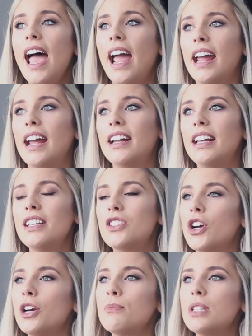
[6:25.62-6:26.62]
And in
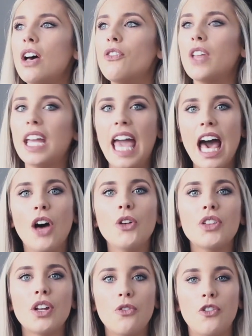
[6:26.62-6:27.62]
terms of like
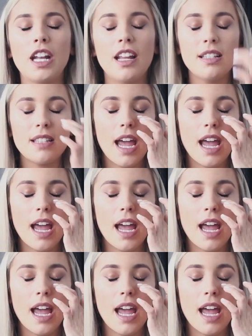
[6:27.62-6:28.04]
health and fitness,